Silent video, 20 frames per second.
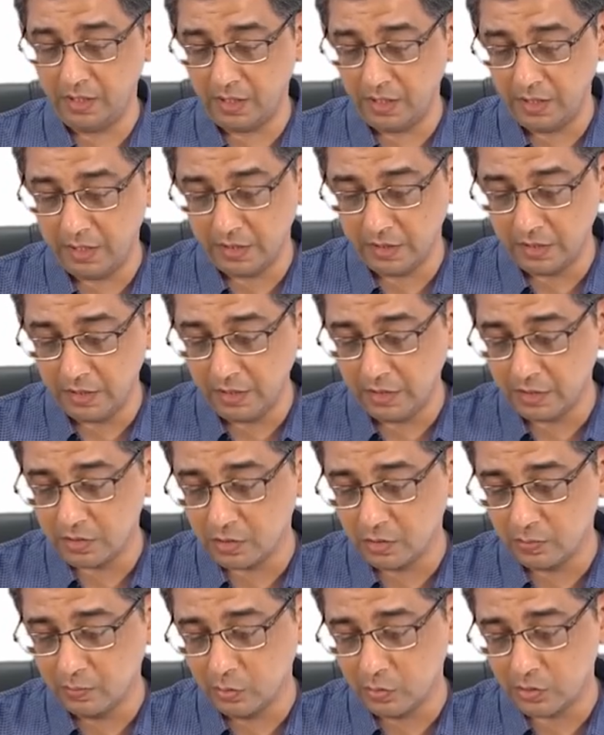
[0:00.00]
I agree it's
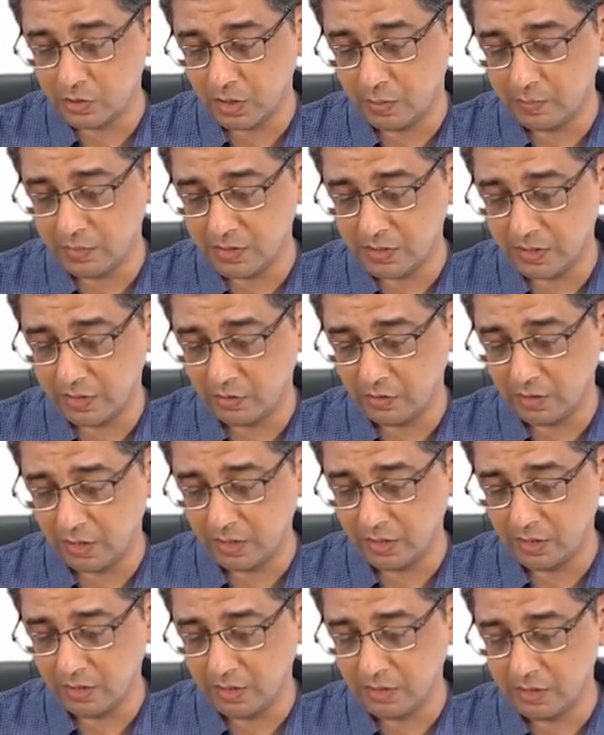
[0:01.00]
the most common
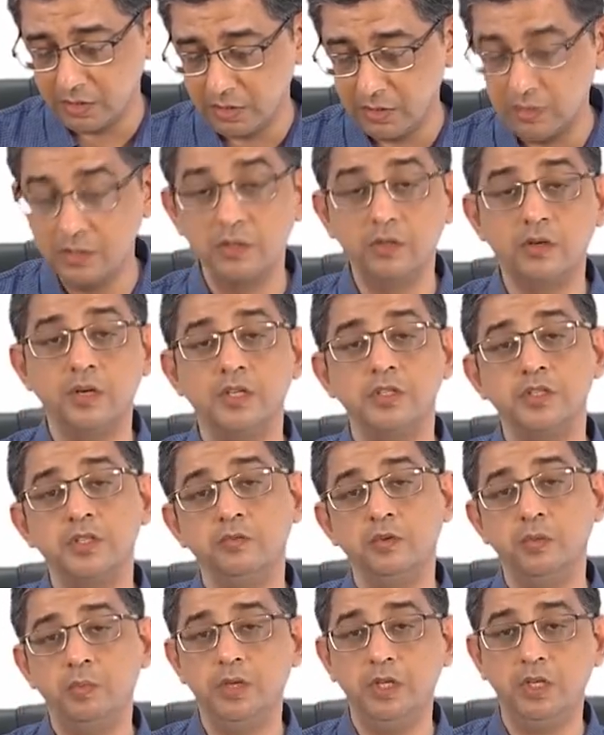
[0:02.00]
cyanotic heart disease. Your answer
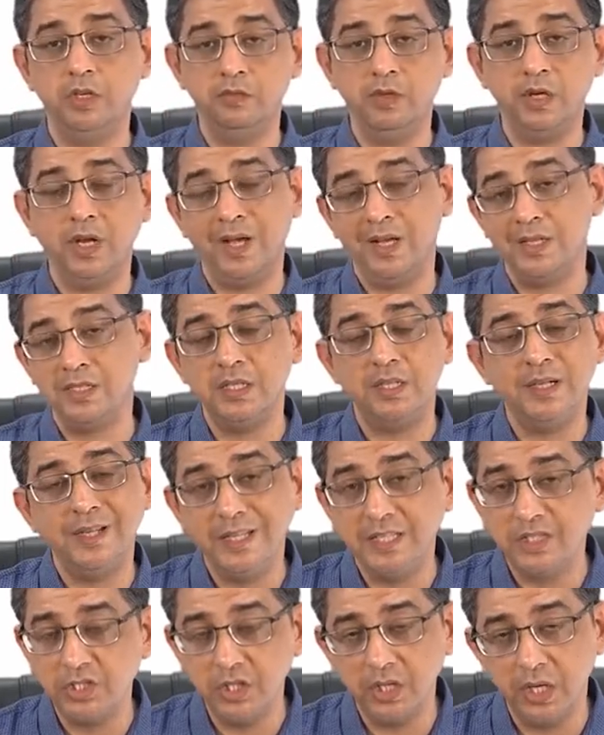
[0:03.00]
would be given as
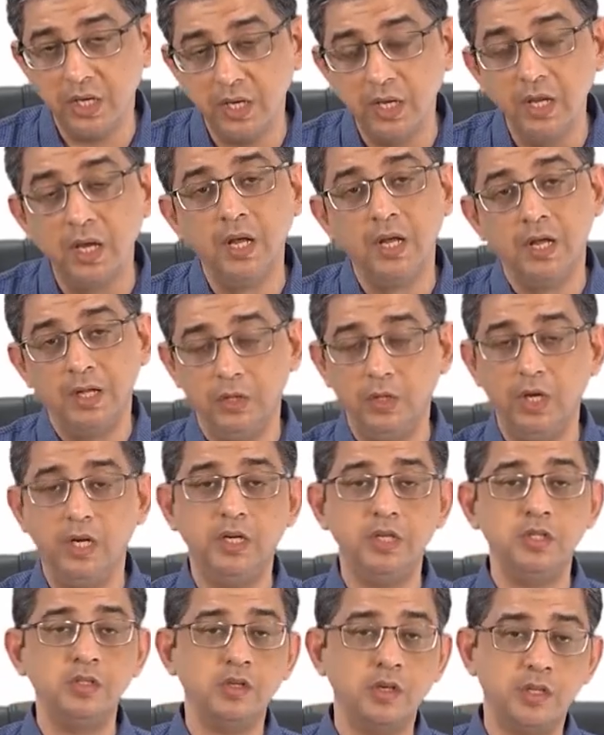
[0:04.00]
TGA,
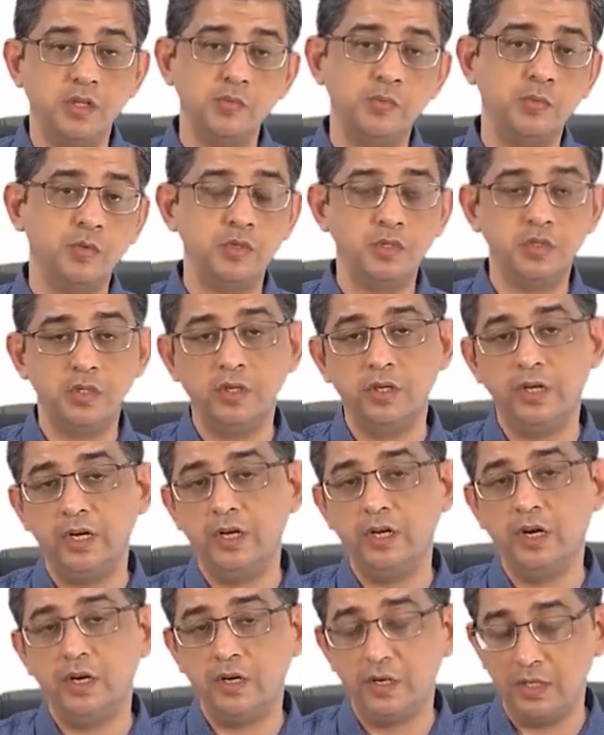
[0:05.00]
that is transposition
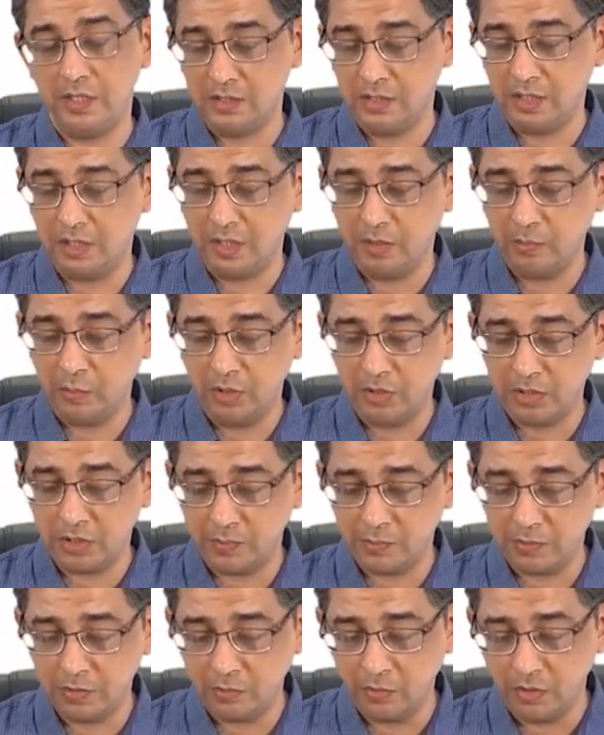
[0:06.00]
great arteries, that I'm going to
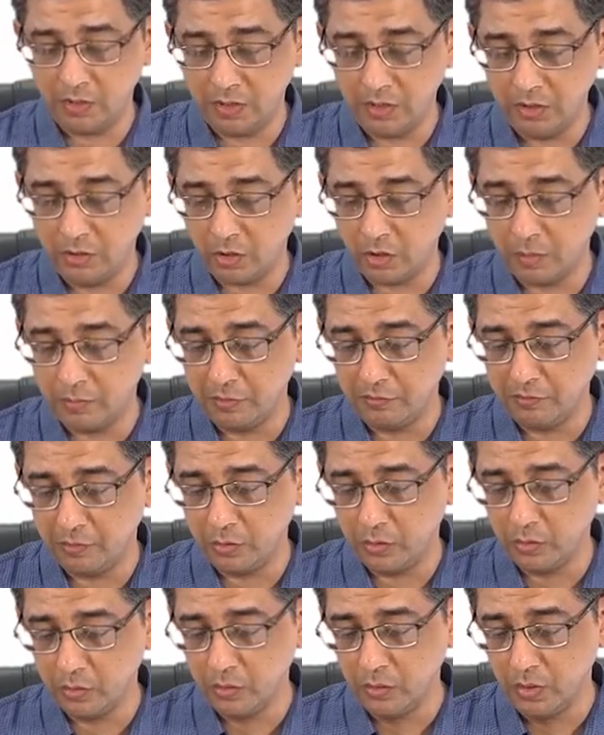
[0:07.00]
subsequently draw
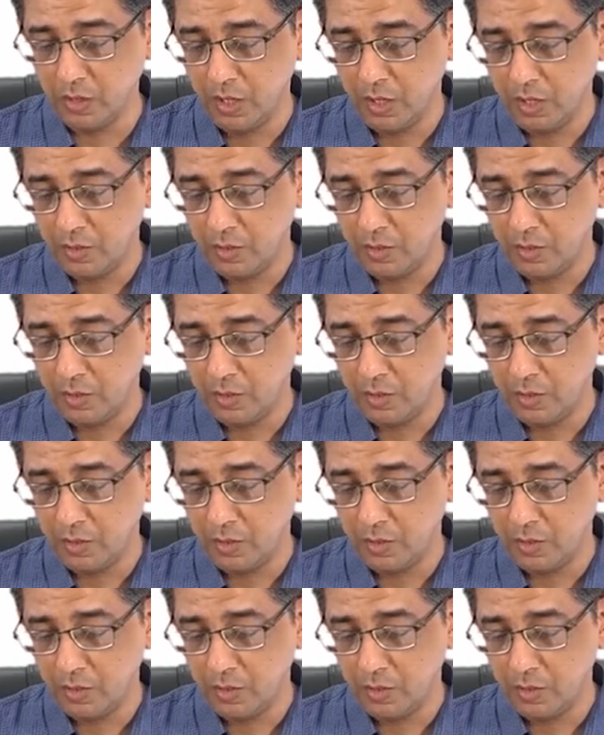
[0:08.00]
before you.